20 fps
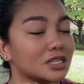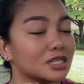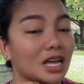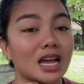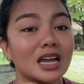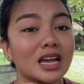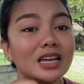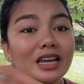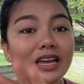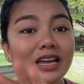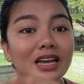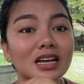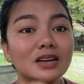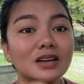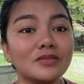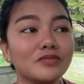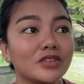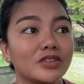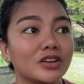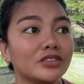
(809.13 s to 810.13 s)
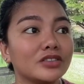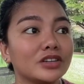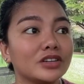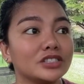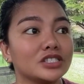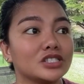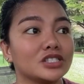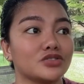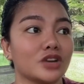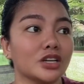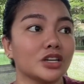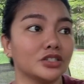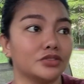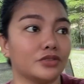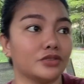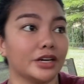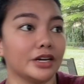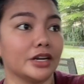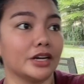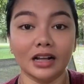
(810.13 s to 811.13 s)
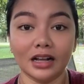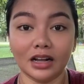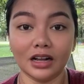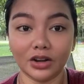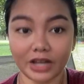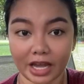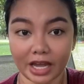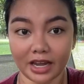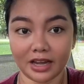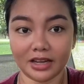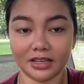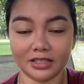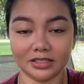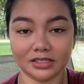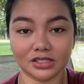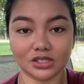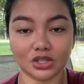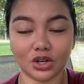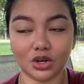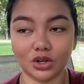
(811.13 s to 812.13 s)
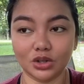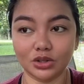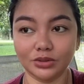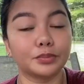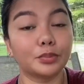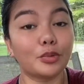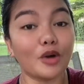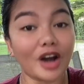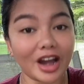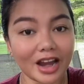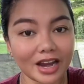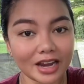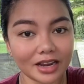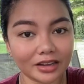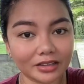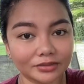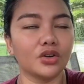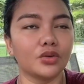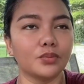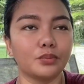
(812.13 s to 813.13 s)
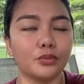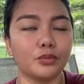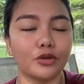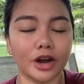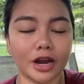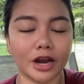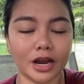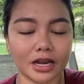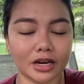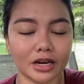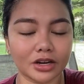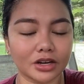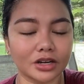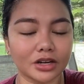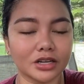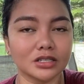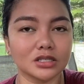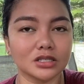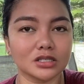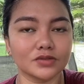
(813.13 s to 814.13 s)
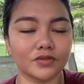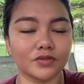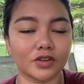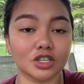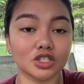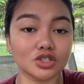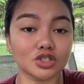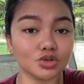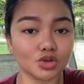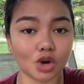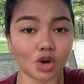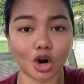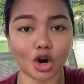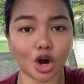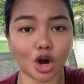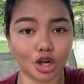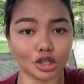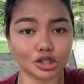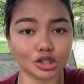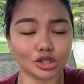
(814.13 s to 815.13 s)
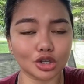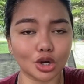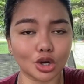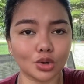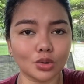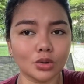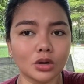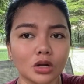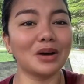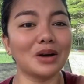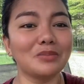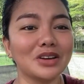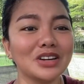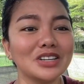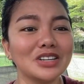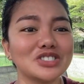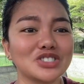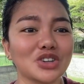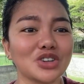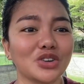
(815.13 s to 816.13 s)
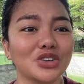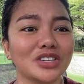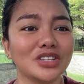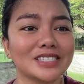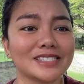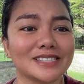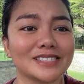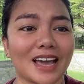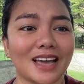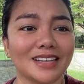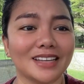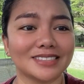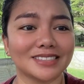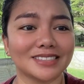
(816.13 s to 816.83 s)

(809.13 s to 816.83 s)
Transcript: I am very distracted right now. Okay, so prayer is very strong also. I'm gonna show you this cat.